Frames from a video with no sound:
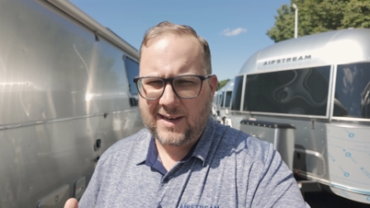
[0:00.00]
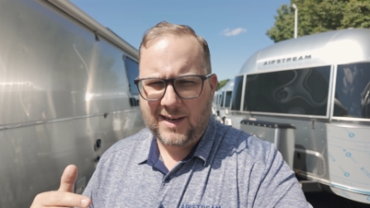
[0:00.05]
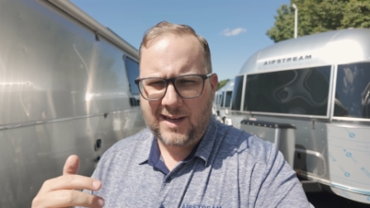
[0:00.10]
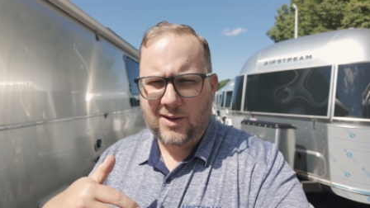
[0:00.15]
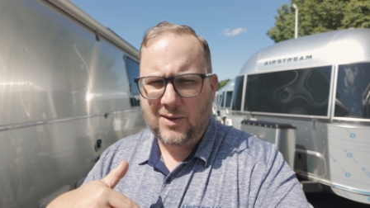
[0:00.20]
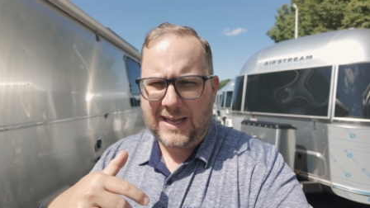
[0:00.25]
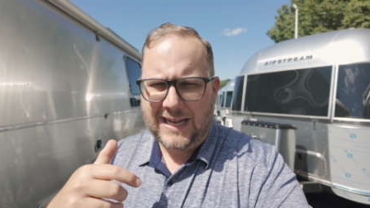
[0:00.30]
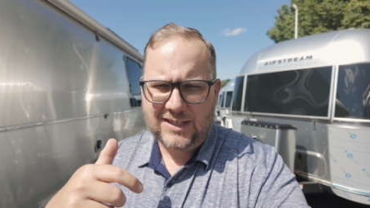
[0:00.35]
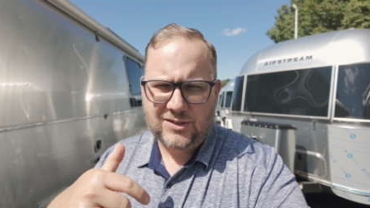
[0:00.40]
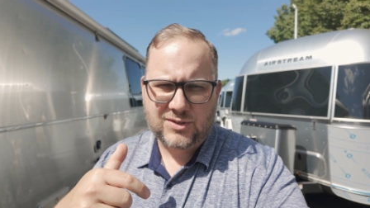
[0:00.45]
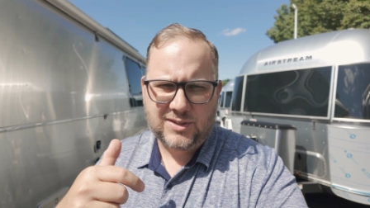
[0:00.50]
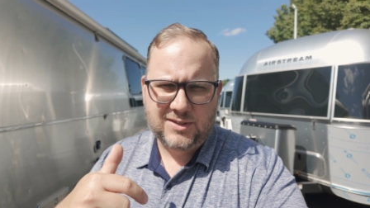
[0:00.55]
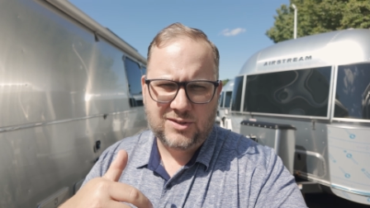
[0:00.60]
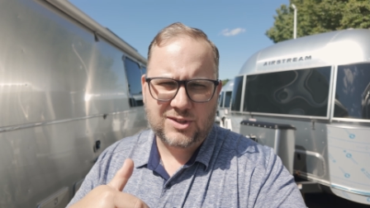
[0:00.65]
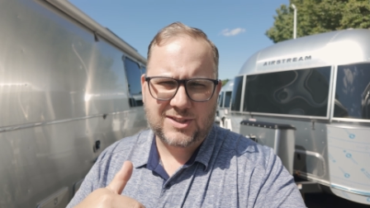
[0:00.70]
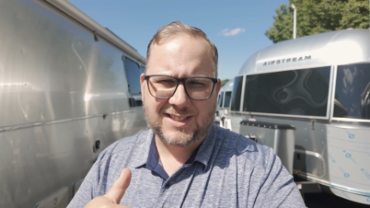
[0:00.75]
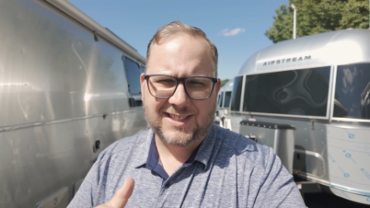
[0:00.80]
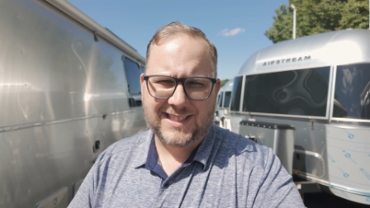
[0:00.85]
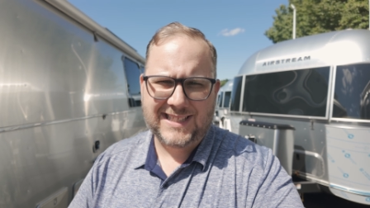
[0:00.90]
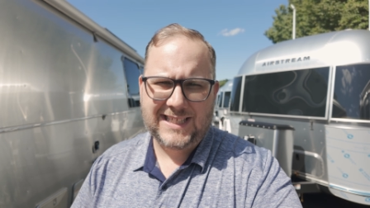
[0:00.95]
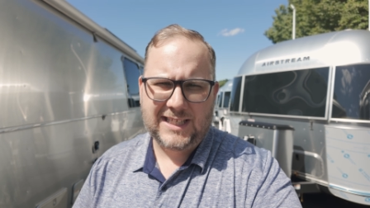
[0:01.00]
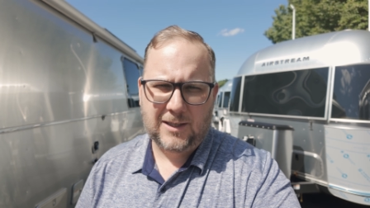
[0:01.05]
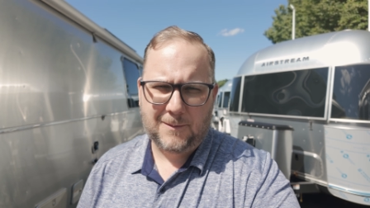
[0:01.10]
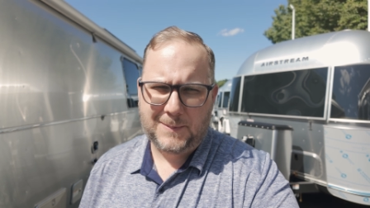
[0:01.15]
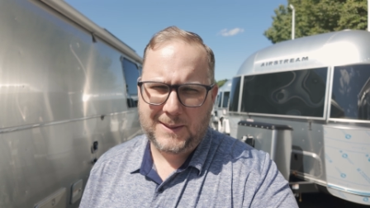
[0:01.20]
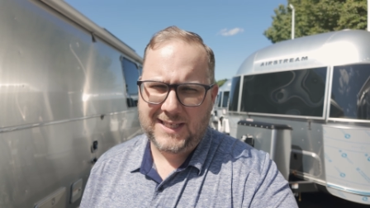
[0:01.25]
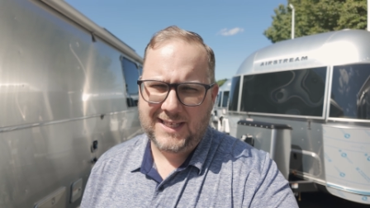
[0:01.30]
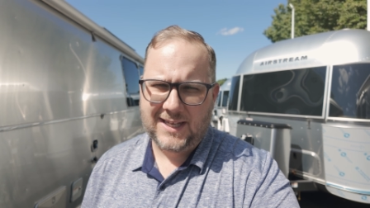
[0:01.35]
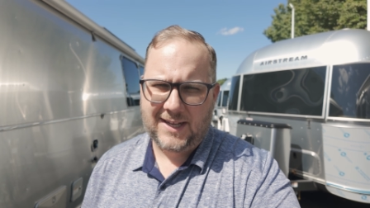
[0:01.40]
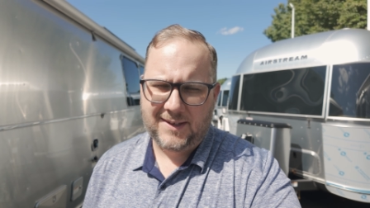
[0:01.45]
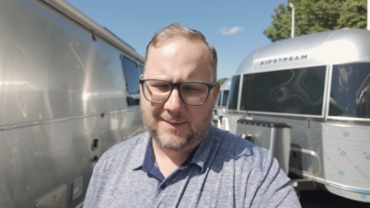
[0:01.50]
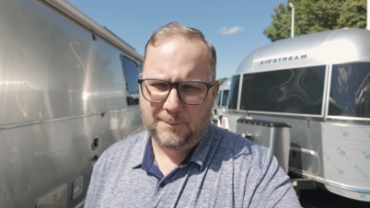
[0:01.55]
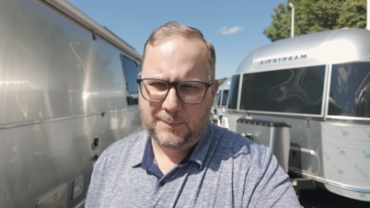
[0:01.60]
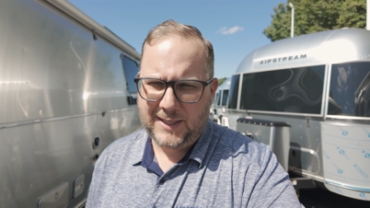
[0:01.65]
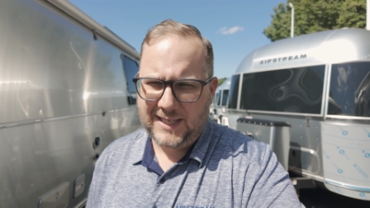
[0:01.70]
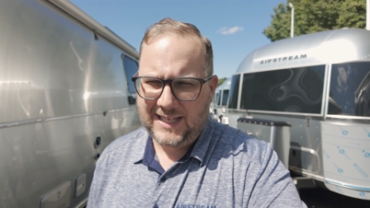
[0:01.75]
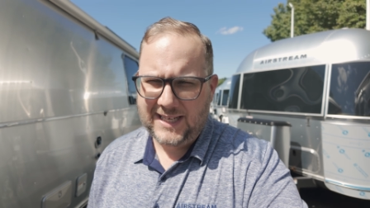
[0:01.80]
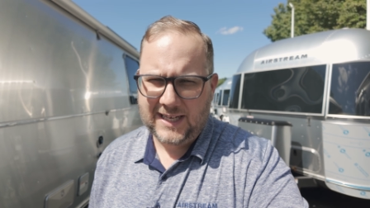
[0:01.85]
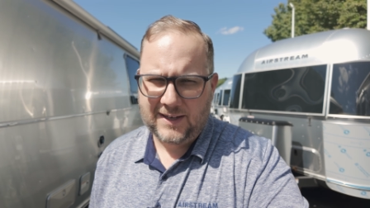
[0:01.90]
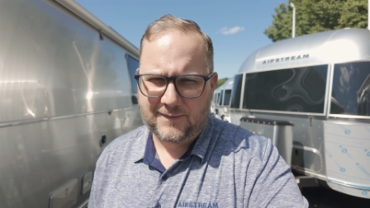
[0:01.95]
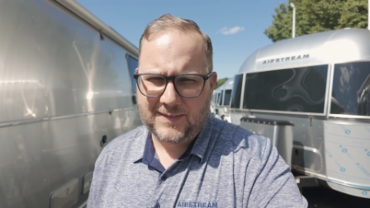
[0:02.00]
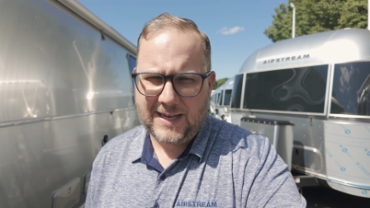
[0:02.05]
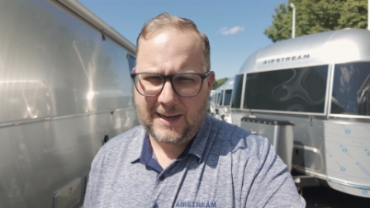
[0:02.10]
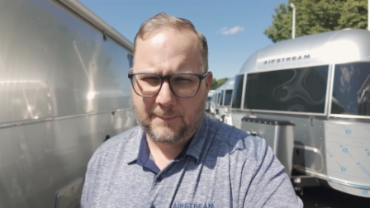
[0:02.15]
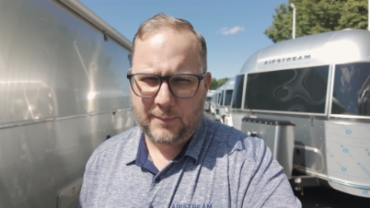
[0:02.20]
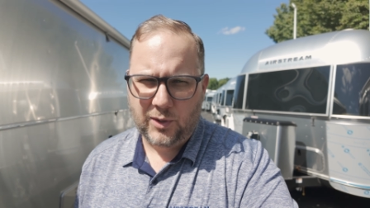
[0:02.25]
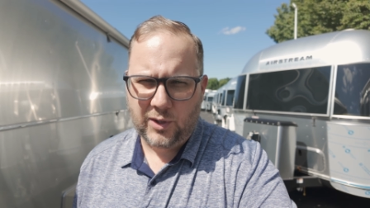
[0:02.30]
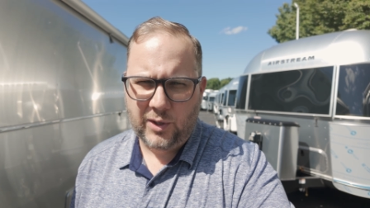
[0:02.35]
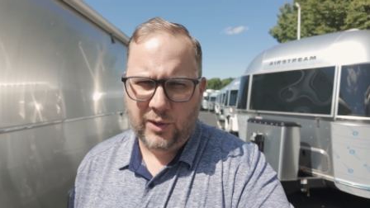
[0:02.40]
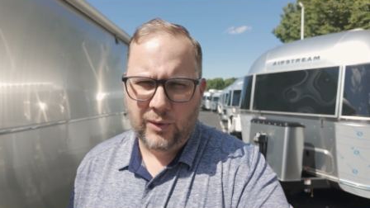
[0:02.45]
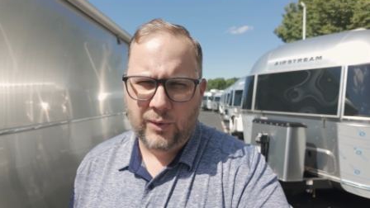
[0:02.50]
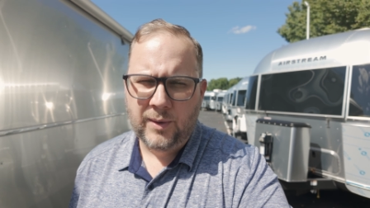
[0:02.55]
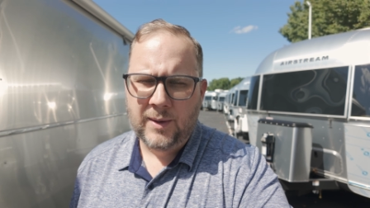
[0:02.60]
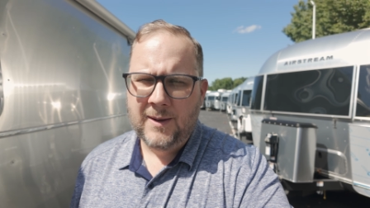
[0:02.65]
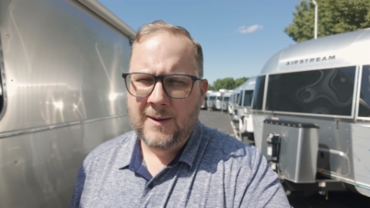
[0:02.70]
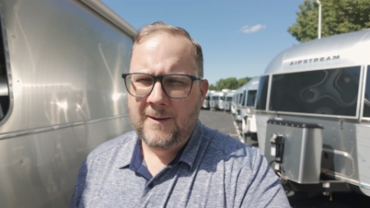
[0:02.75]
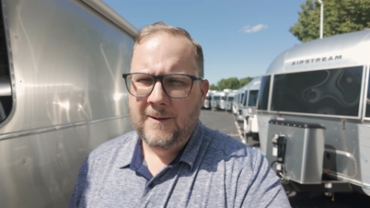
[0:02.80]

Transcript: and I'll actually just link the PDF down below